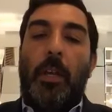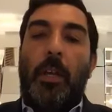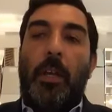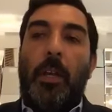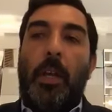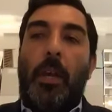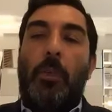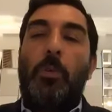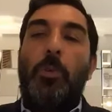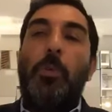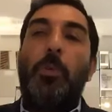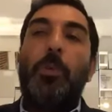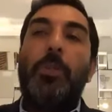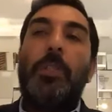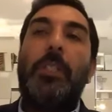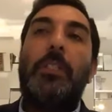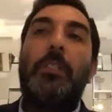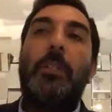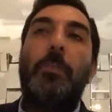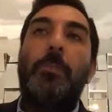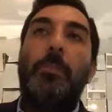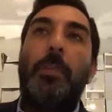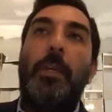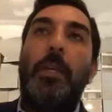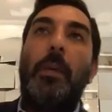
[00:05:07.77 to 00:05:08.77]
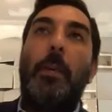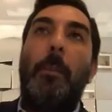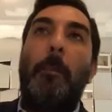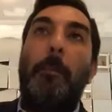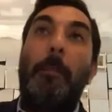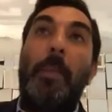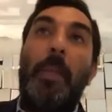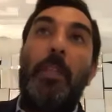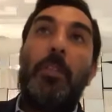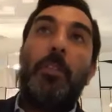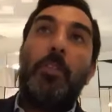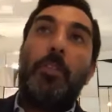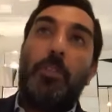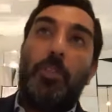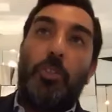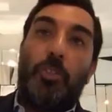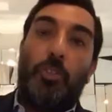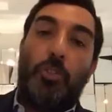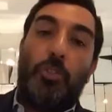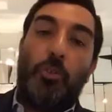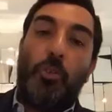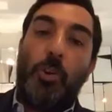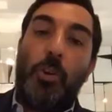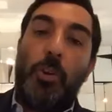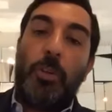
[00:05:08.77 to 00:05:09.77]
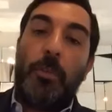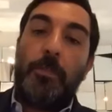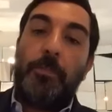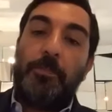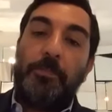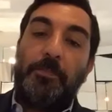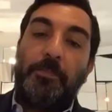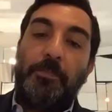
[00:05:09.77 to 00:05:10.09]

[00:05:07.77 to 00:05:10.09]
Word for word: And we will need to be mentally strong